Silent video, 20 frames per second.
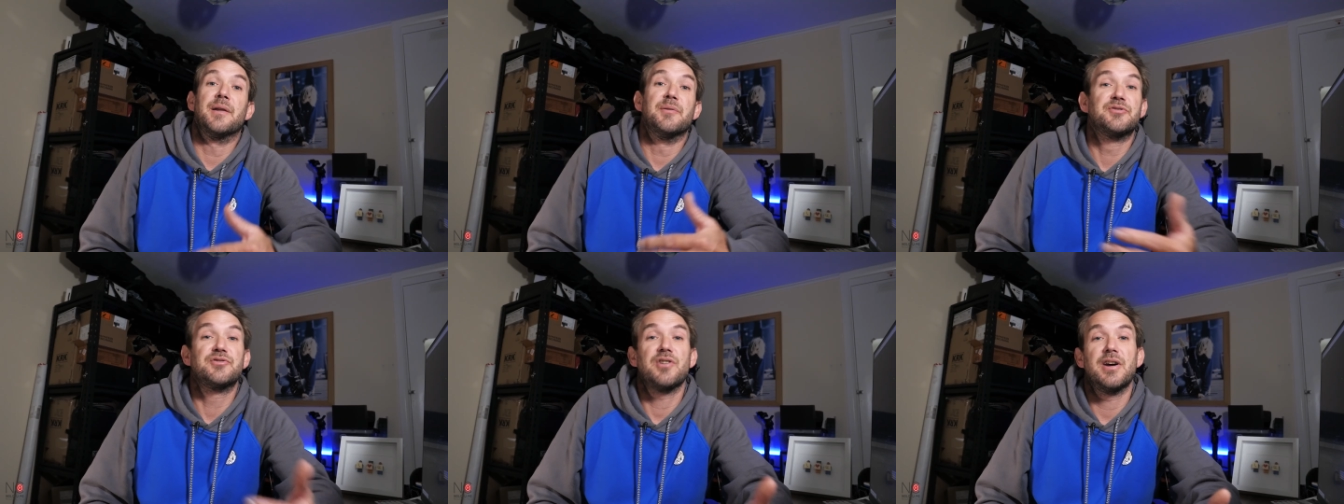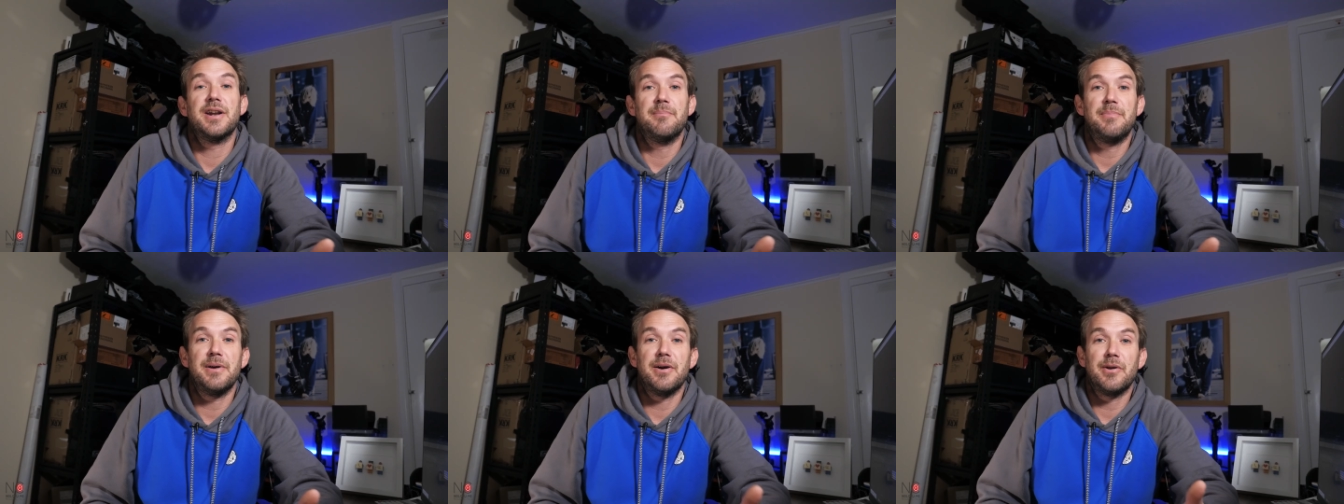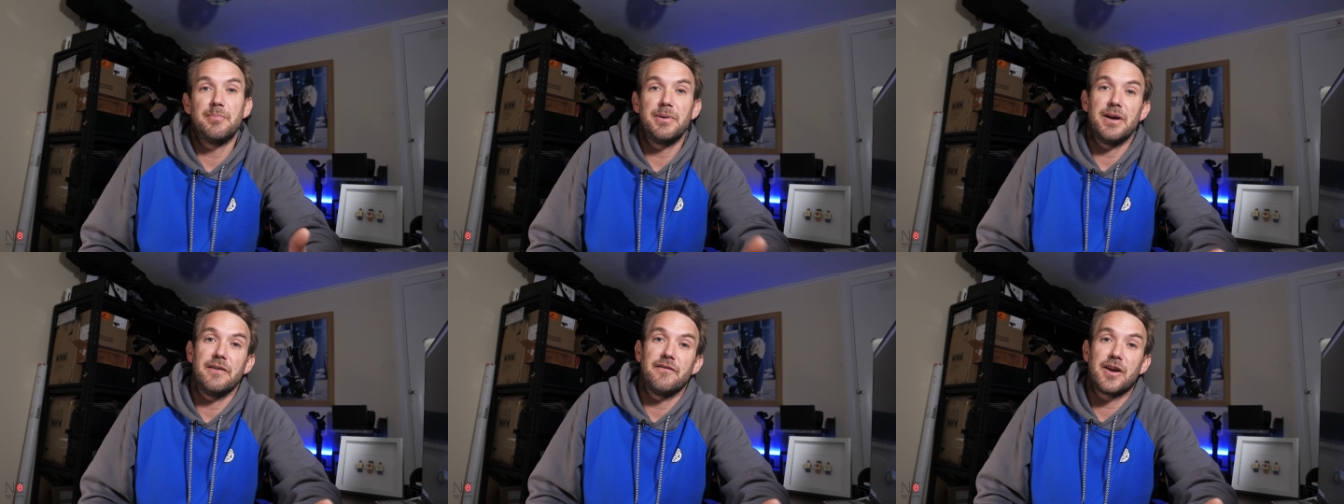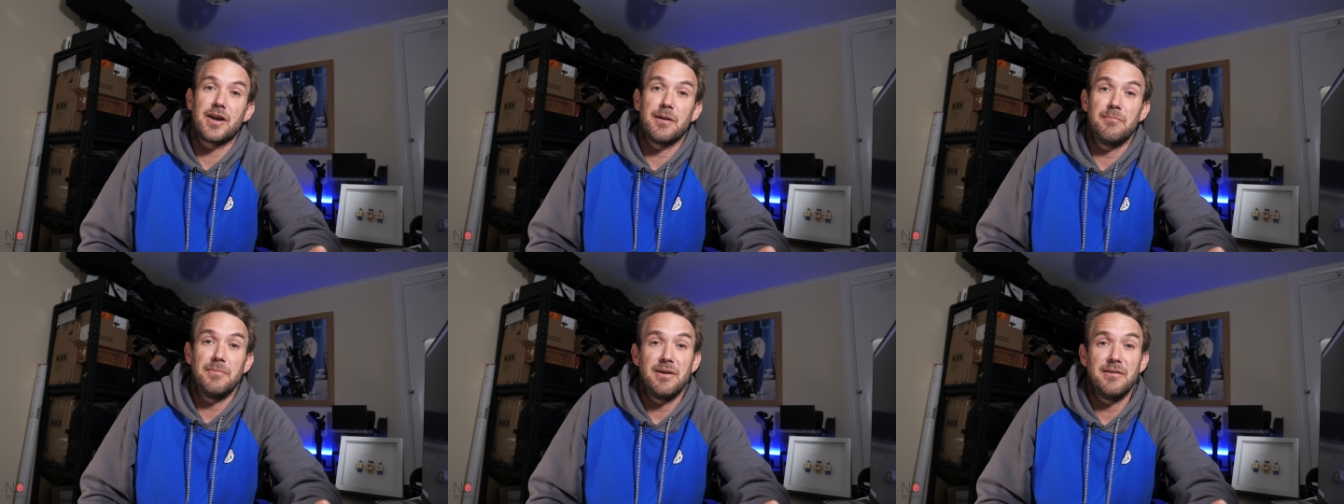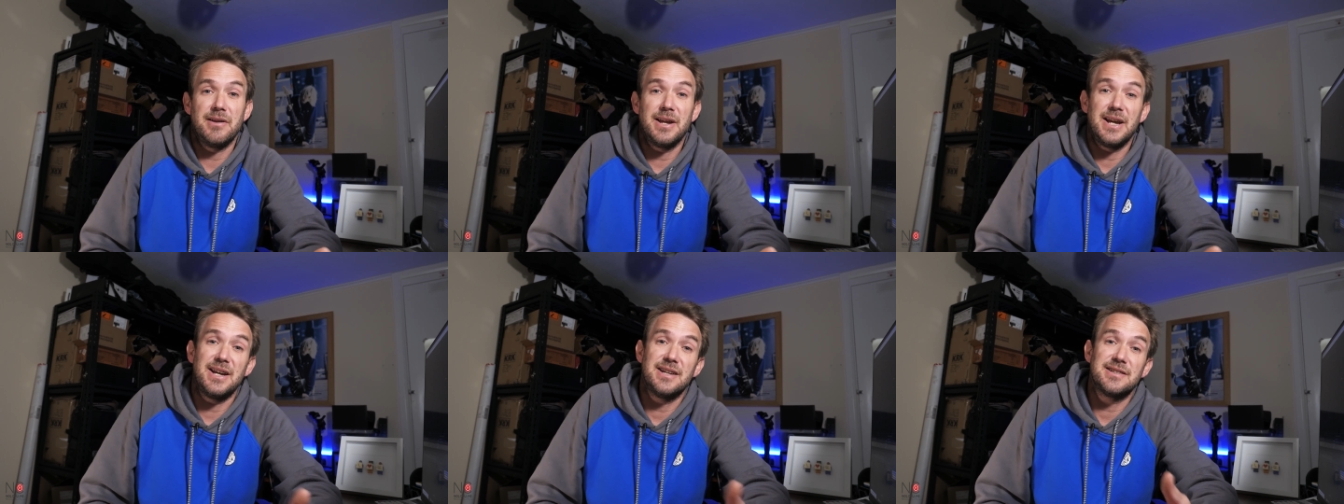and I'm trying to build a bit of a
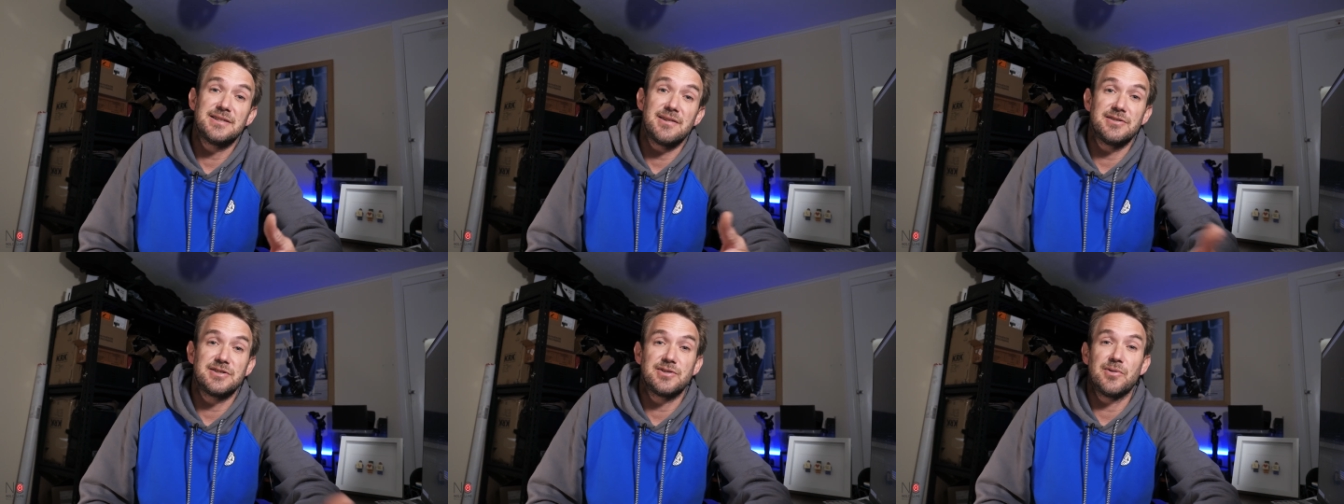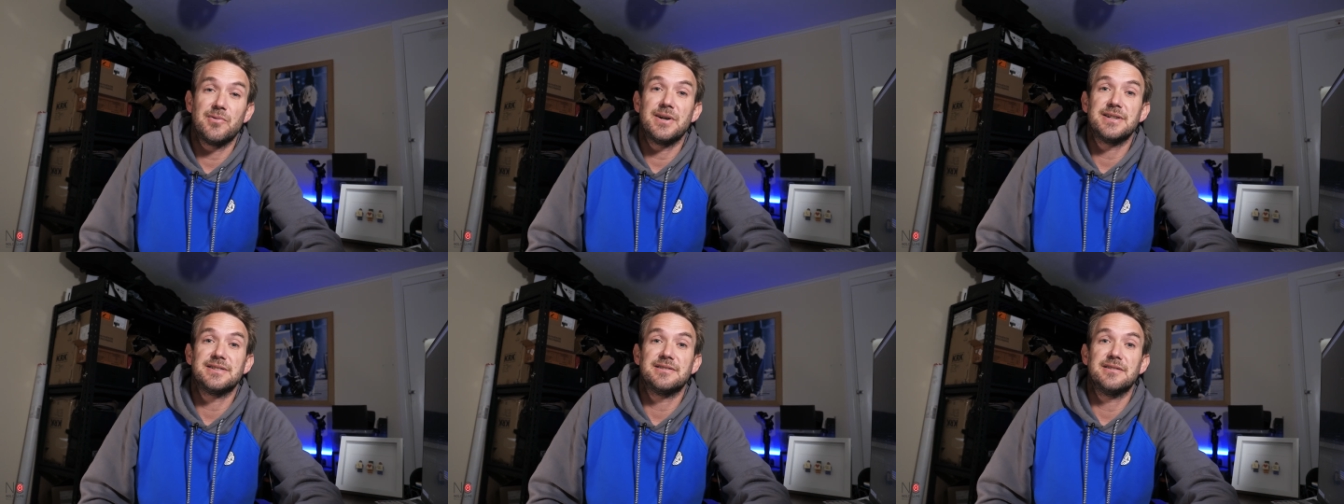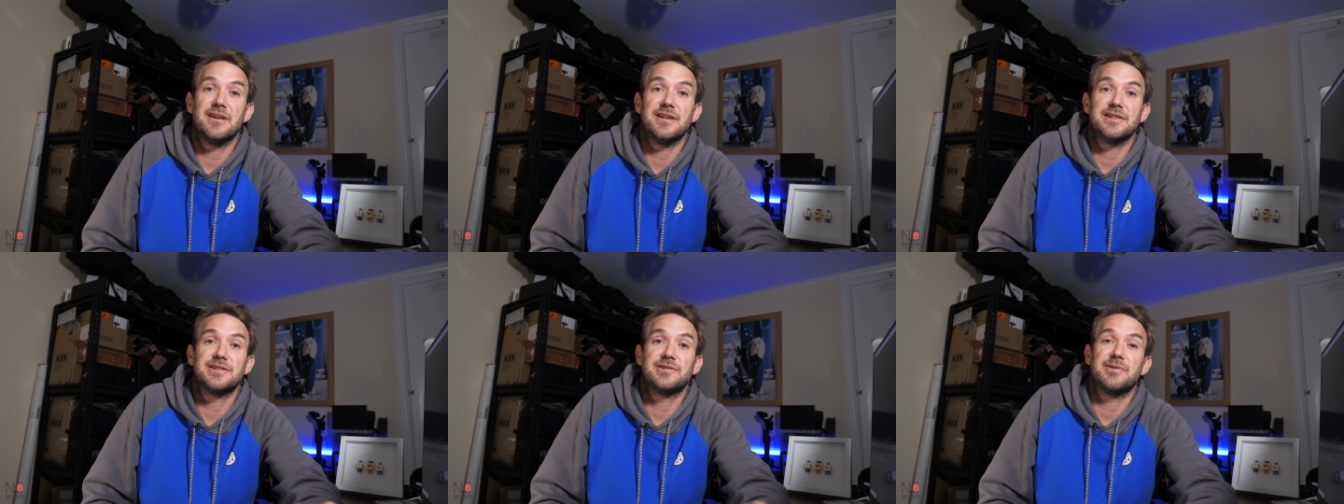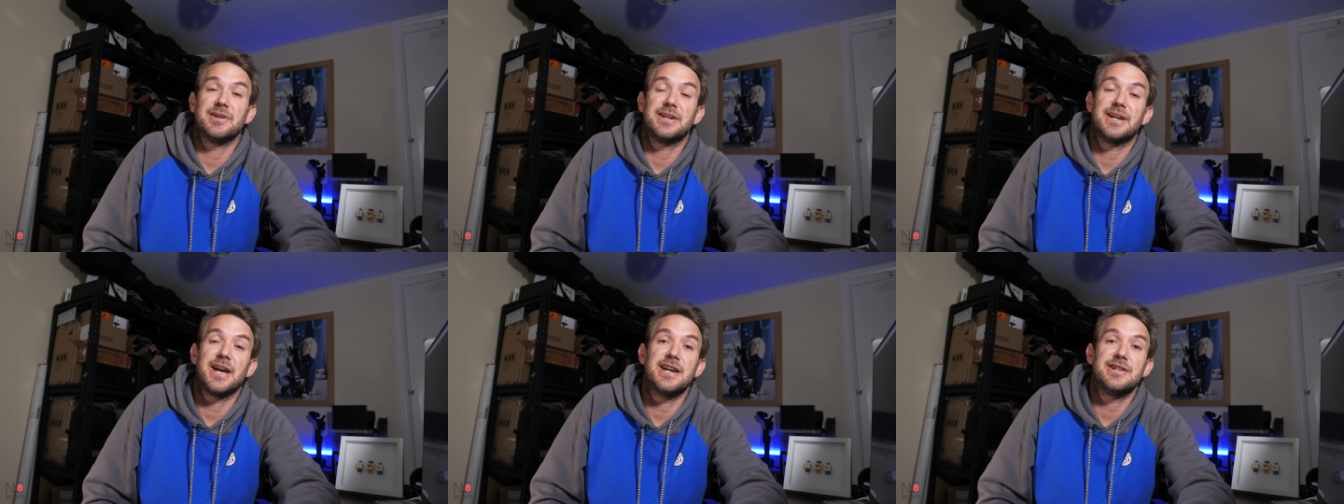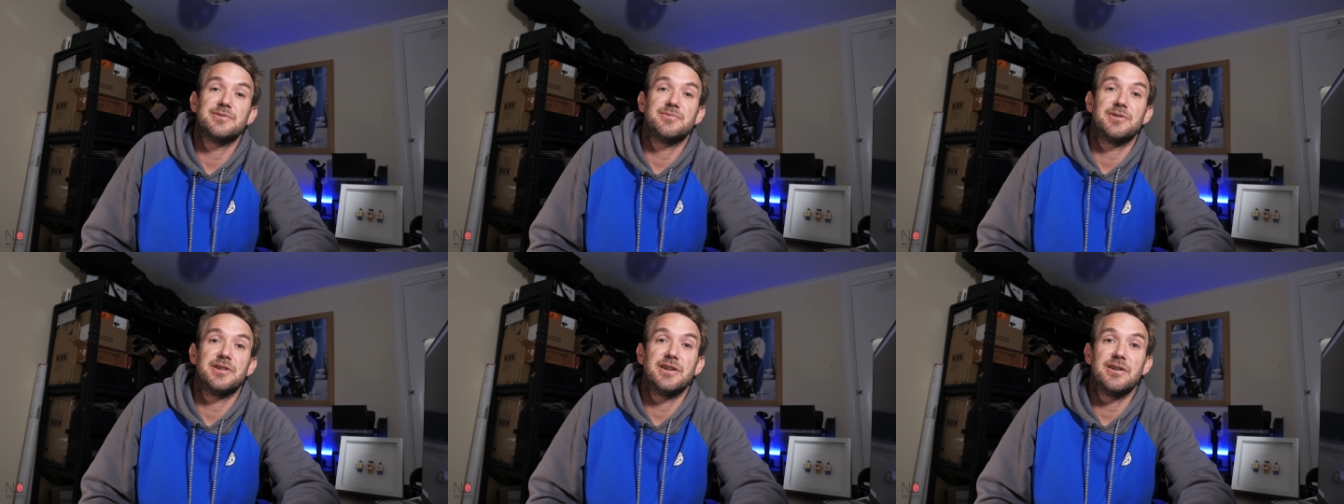community, so it's always nice to
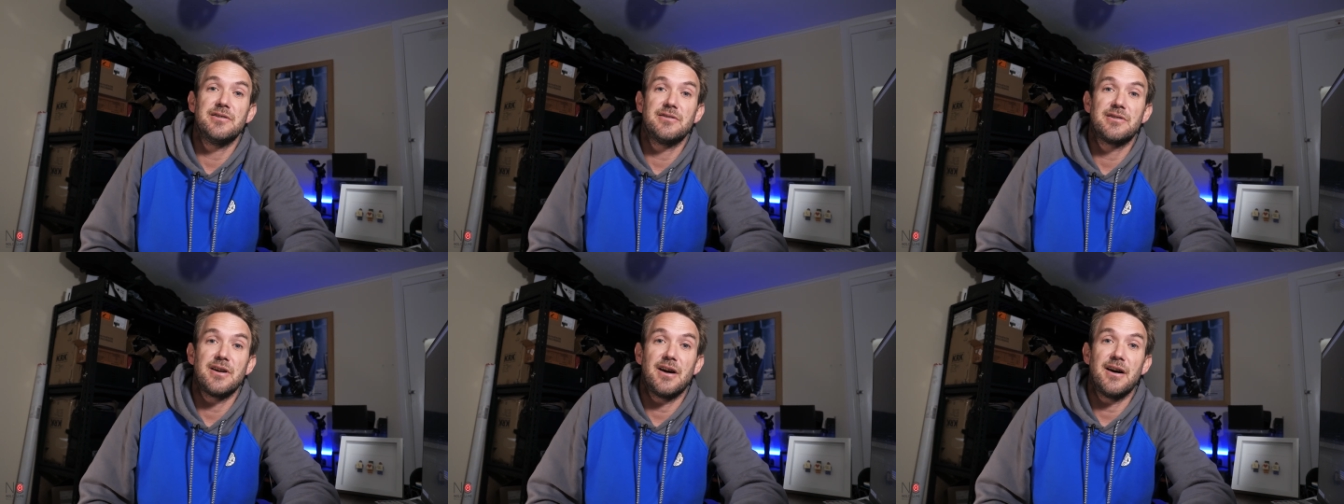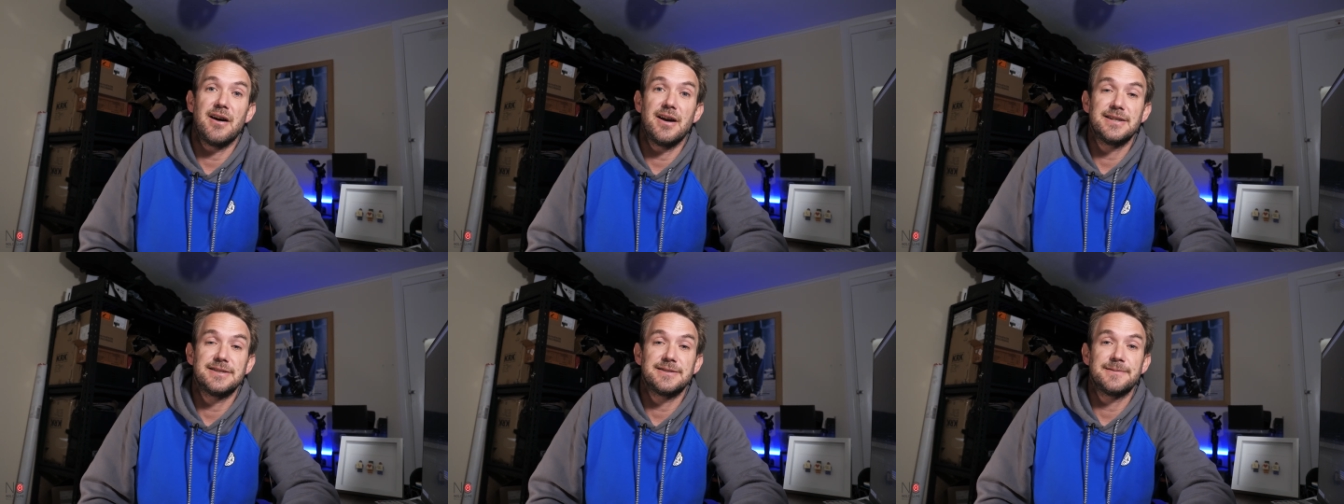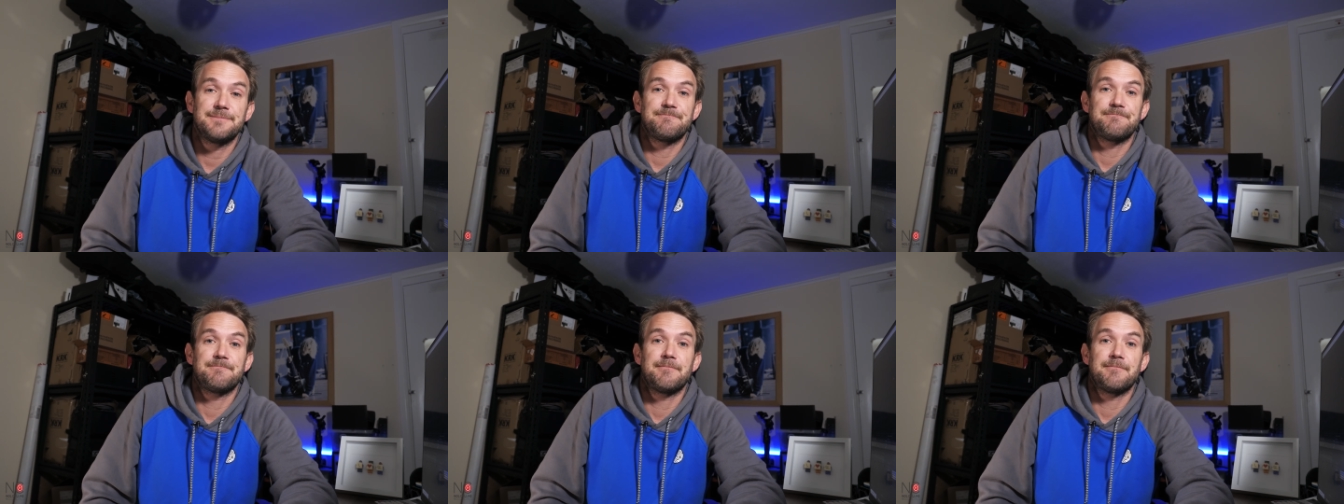engage with you guys.